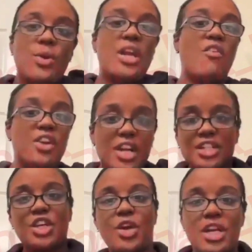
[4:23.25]
We over
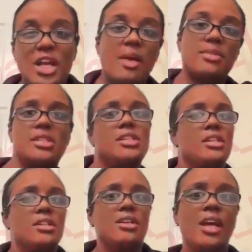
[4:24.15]
here turning up
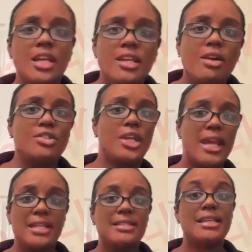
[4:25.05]
to,
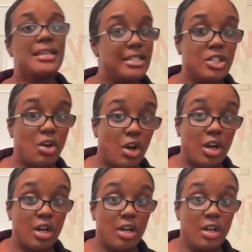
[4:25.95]
Jaidyn's hit
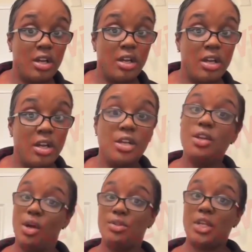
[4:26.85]
song.
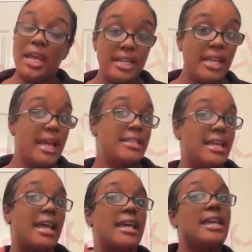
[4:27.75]
Jaidyn has
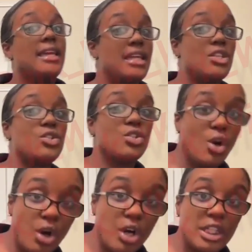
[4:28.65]
a hit
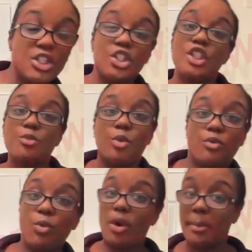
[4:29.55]
song that she's
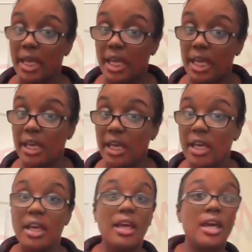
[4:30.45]
performing.